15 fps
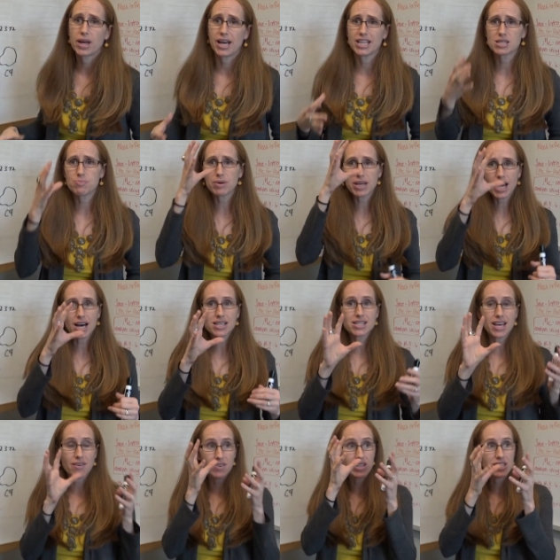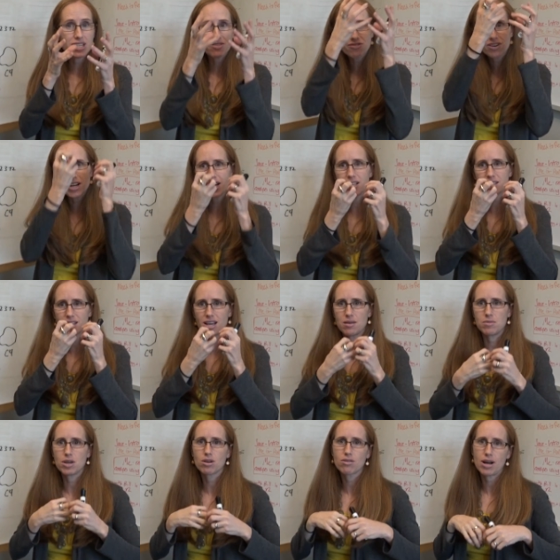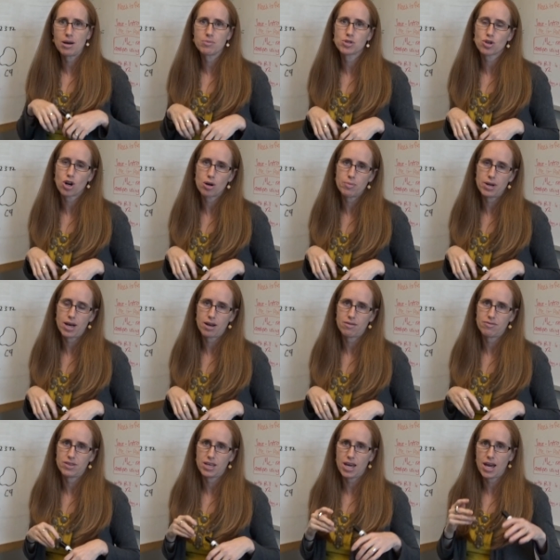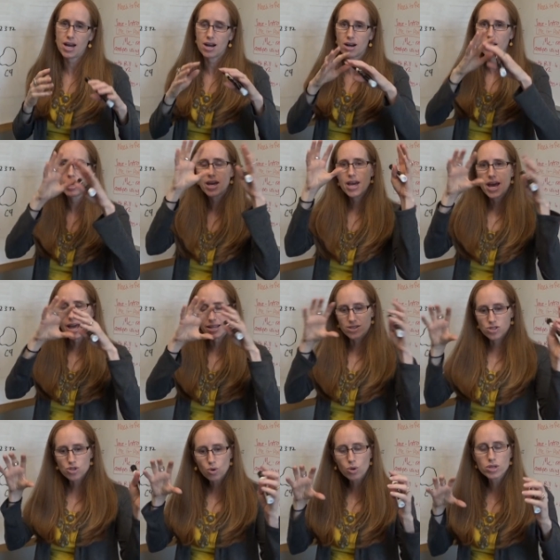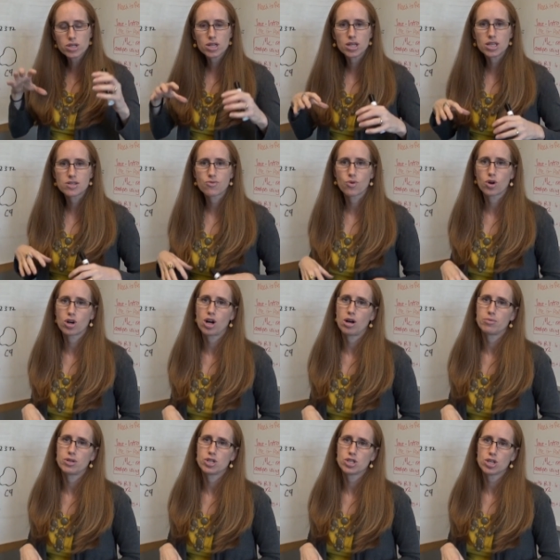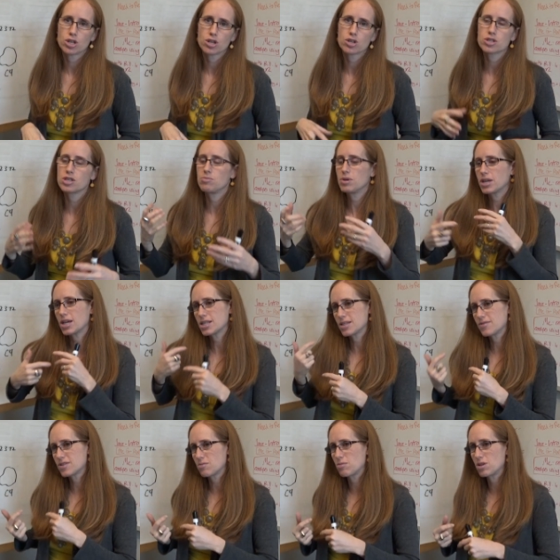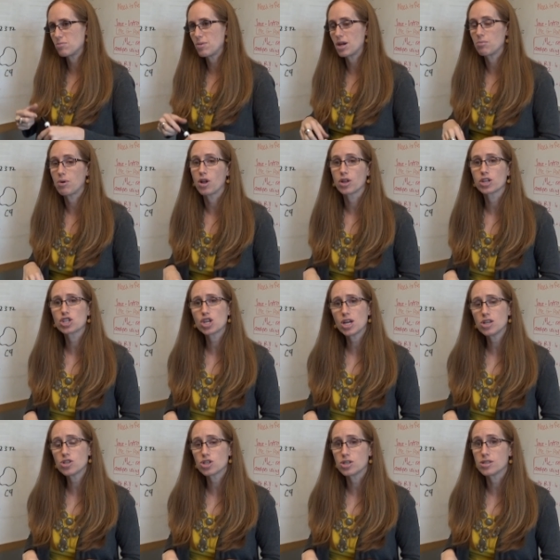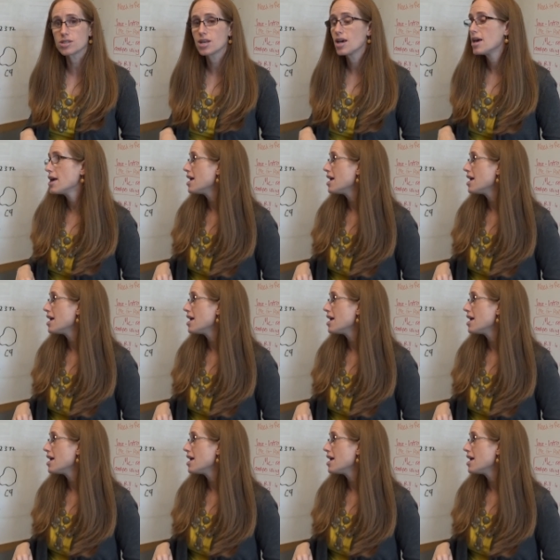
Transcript: plants, because they have a different enzyme that grabs carbon out of the air and stores it in these 4 carbon sugars, and because of some of the metabolic changes,